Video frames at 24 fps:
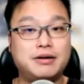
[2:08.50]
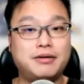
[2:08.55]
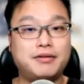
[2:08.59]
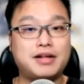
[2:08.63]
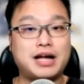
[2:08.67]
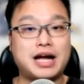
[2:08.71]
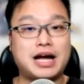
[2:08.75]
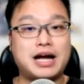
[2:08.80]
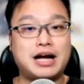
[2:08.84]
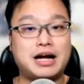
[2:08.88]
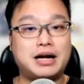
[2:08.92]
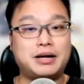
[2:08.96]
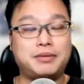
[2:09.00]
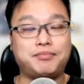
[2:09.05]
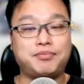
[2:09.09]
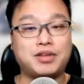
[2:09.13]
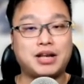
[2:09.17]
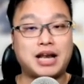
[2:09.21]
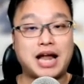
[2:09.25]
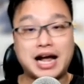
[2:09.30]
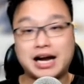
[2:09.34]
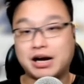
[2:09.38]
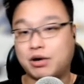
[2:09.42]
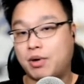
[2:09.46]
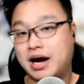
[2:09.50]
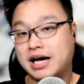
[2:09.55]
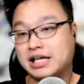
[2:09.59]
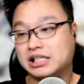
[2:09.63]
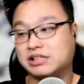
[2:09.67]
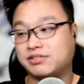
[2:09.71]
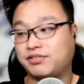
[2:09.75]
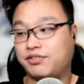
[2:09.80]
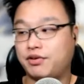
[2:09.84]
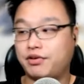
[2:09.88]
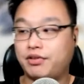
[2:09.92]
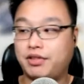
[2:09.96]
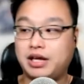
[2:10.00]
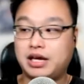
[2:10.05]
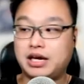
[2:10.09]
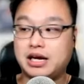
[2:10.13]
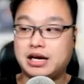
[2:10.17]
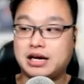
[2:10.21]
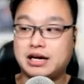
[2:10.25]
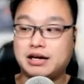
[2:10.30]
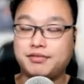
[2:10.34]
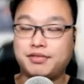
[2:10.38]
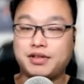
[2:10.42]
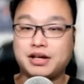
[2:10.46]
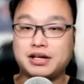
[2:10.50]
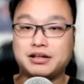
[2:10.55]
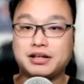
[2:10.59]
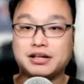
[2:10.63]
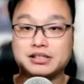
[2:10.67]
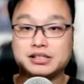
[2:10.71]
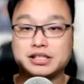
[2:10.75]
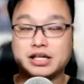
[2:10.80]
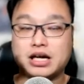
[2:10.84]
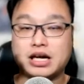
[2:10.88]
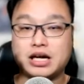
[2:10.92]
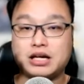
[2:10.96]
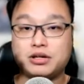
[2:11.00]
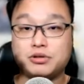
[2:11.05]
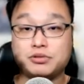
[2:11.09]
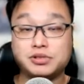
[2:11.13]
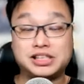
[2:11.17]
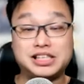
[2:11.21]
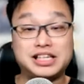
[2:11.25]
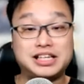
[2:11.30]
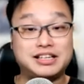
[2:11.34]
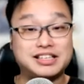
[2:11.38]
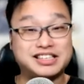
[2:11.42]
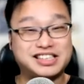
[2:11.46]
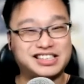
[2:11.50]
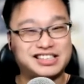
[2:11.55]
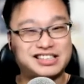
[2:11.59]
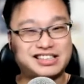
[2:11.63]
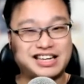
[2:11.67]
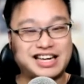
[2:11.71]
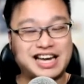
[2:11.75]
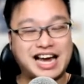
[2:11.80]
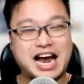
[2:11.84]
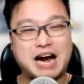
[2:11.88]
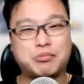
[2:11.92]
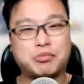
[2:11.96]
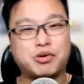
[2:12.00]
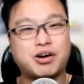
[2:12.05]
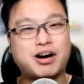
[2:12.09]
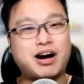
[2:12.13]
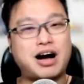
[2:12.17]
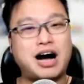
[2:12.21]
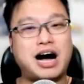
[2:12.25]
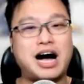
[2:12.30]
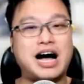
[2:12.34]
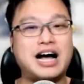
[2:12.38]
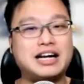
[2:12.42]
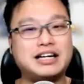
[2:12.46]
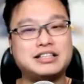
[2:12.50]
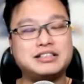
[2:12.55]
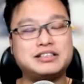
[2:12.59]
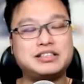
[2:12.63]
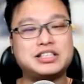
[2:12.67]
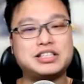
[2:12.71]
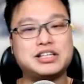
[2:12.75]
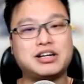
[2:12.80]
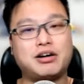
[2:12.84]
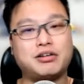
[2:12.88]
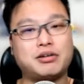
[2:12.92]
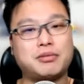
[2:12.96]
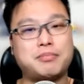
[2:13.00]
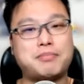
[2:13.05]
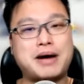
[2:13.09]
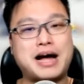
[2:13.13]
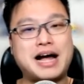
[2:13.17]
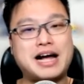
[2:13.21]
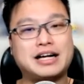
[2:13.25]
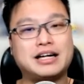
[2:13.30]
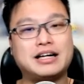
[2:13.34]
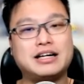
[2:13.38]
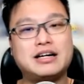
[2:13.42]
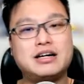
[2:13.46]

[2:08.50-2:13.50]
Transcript: And likewise for there's you see this camera island on the back.